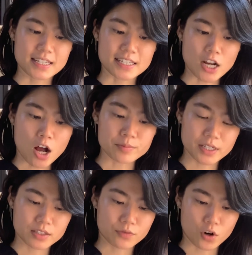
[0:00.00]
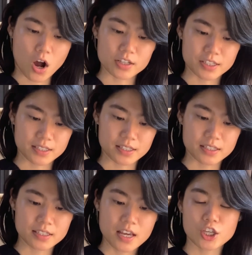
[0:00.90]
is an object for
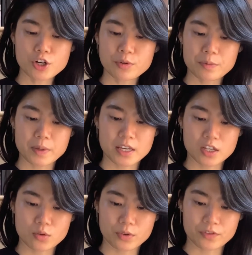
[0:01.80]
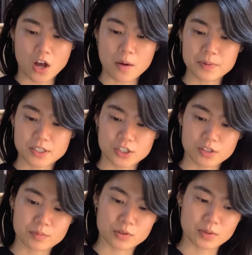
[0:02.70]
consciousness. Here we begin with the
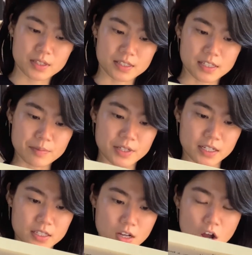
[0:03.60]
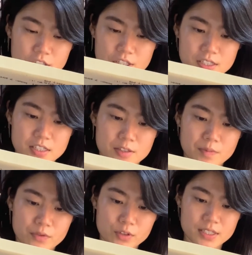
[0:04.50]
opposition between the subject, consciousness,
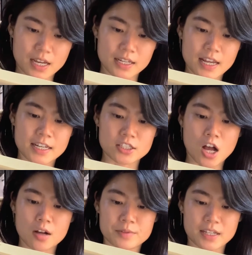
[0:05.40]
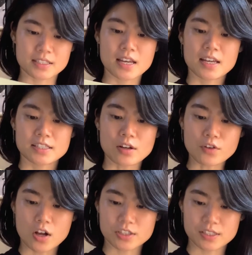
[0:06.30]
Bewusstsein, and its object,
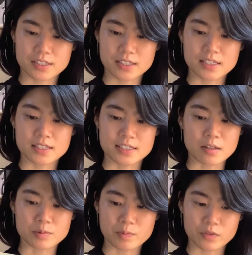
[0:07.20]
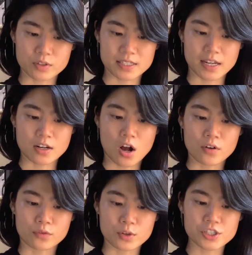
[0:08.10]
self-consciousness, Selbstbewusstsein,
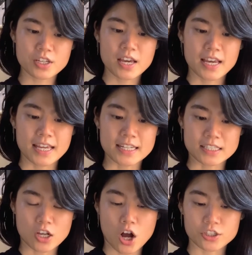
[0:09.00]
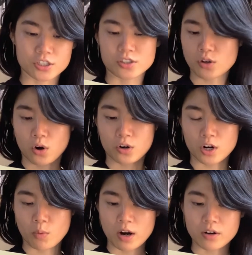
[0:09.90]
of which it is conscious or
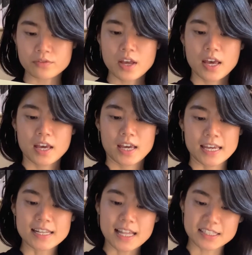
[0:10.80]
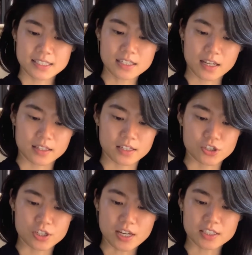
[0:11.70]
aware of. In Less Than Nothing,
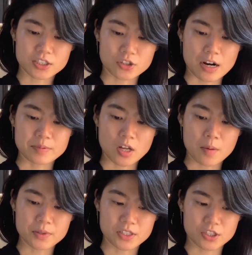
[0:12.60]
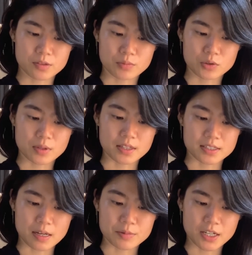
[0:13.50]
Zizek describes the opposition between the
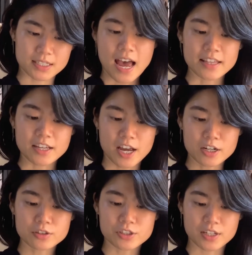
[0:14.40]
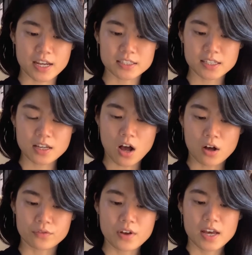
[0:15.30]
subject and the heterogeneity
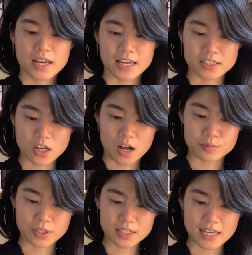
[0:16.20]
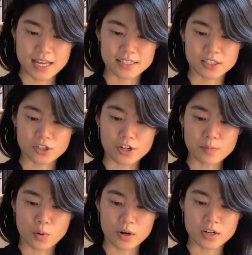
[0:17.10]
of its object as the starting
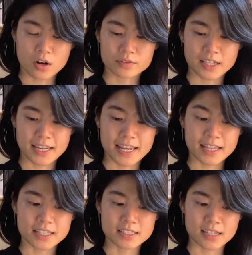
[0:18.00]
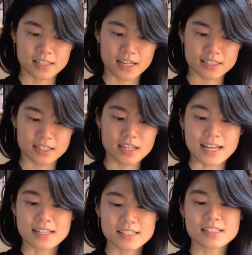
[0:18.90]
point of the Hegelian dialectic,
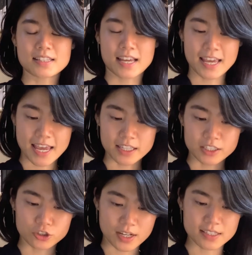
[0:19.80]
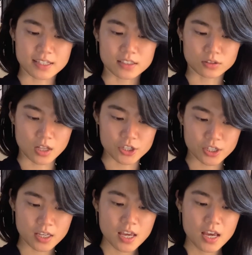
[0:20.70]
that is, the Hegelian transcendental
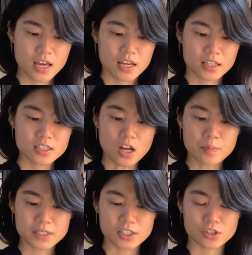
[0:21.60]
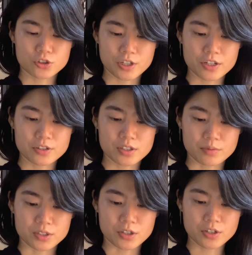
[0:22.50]
logic. This opposition triggers the
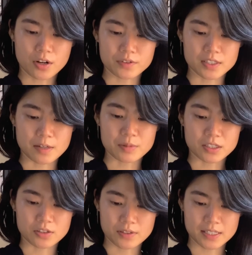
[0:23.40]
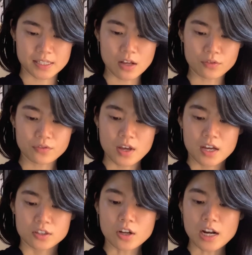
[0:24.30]
return of the subject to itself,
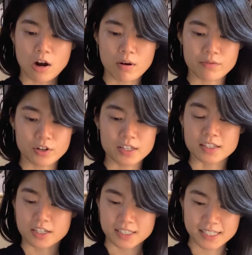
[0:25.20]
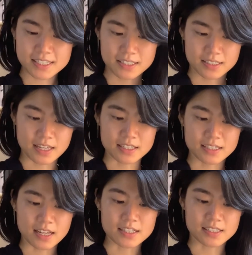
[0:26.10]
not however in the Cartesian sense,
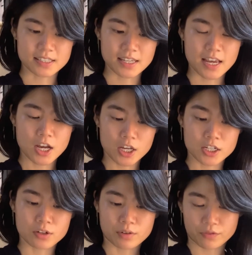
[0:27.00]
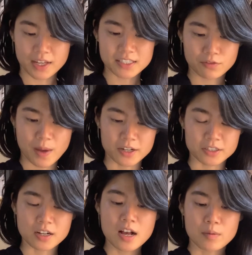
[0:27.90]
that is to say in a reflexive
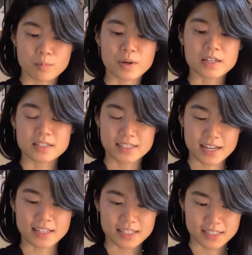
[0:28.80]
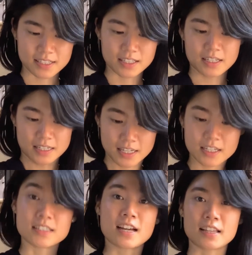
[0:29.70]
manner, but dialectically, in
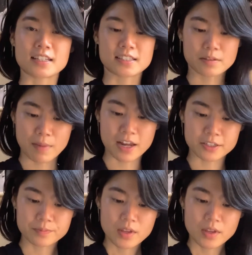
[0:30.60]
a dialectic manner,